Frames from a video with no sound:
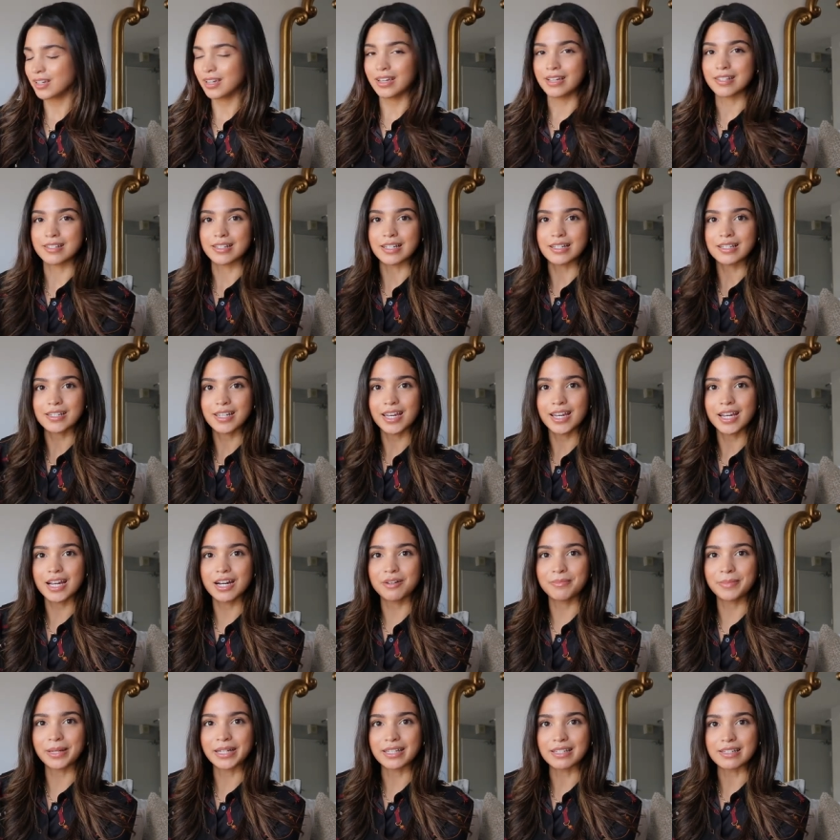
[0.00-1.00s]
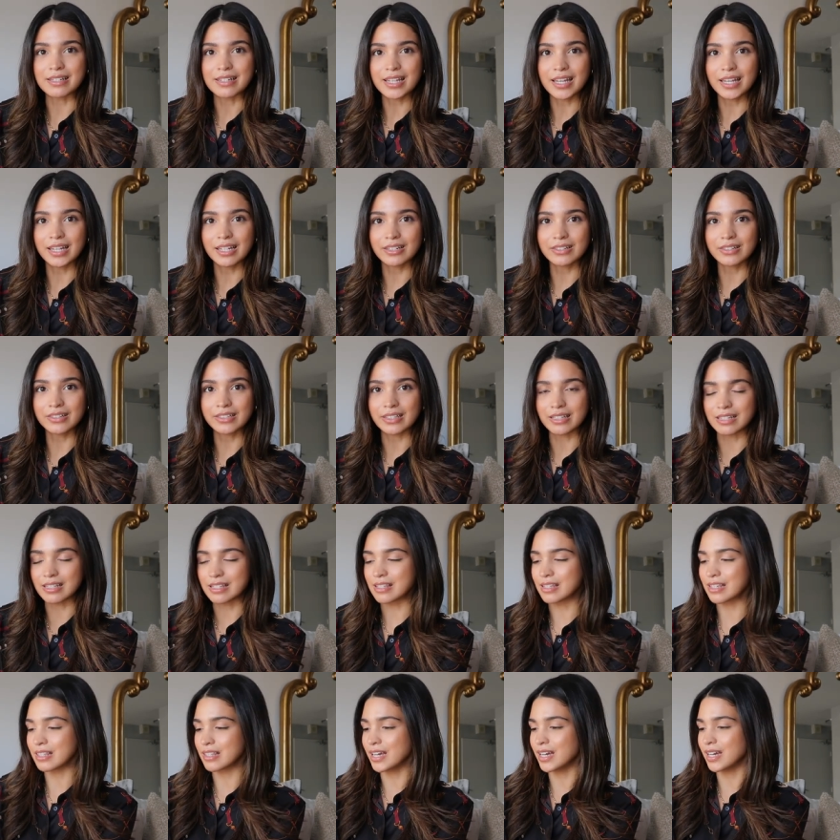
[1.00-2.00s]
is I take out my container, you can
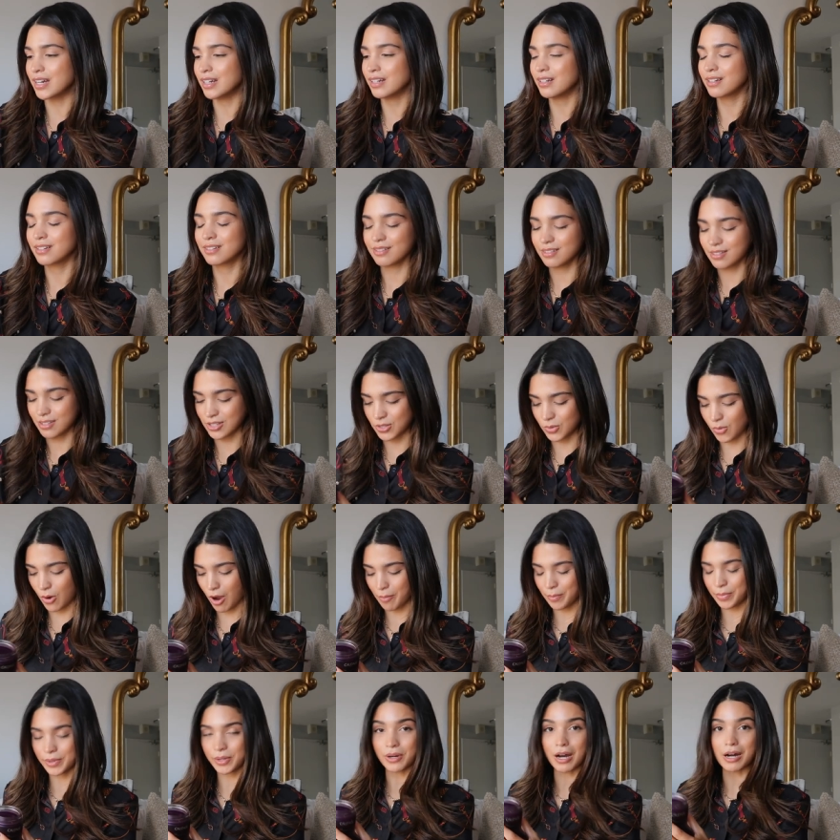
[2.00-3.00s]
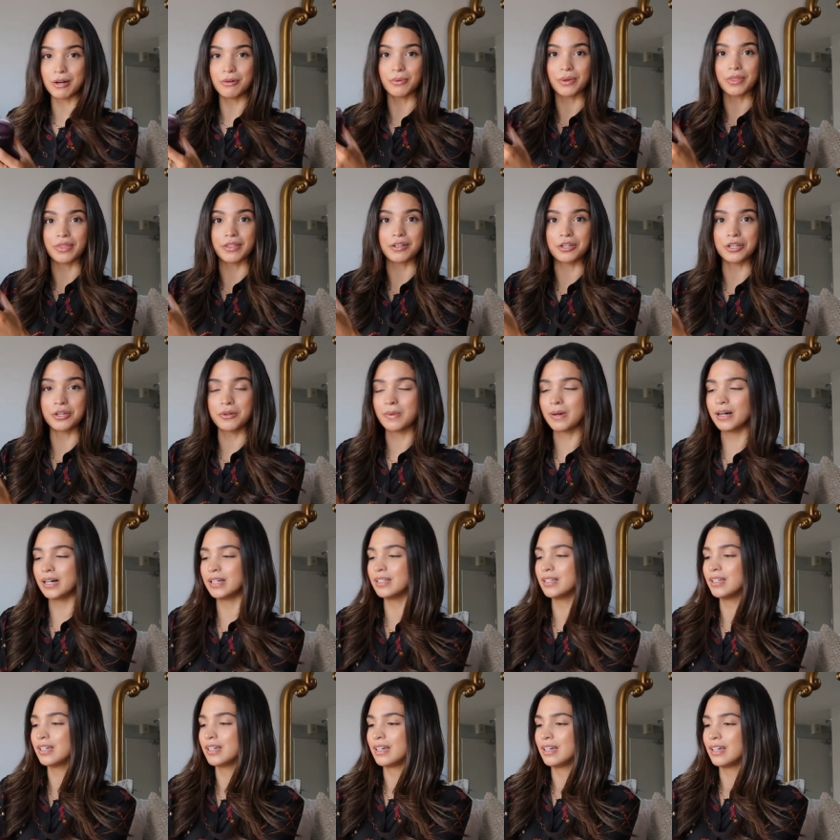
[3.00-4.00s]
see there, swap it out with a new
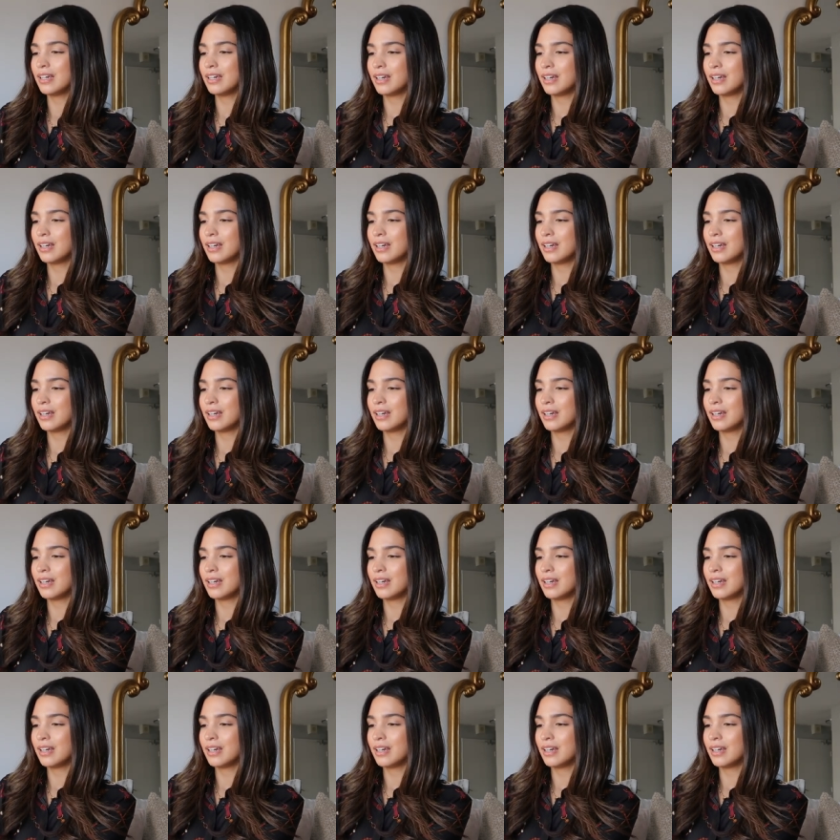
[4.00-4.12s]
one,